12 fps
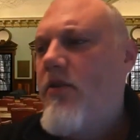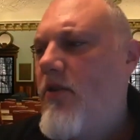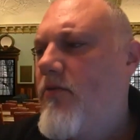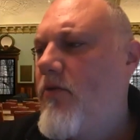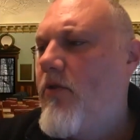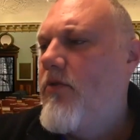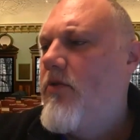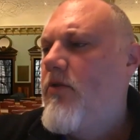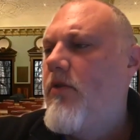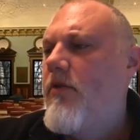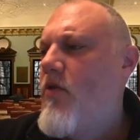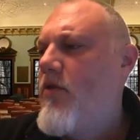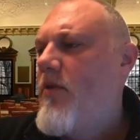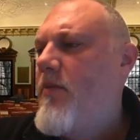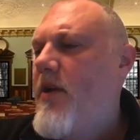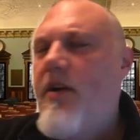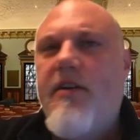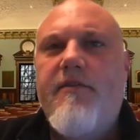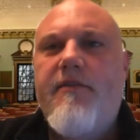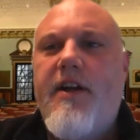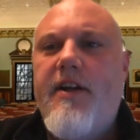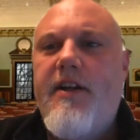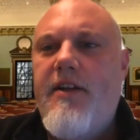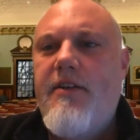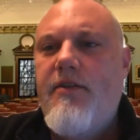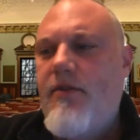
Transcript: Roll call vote committee on finance.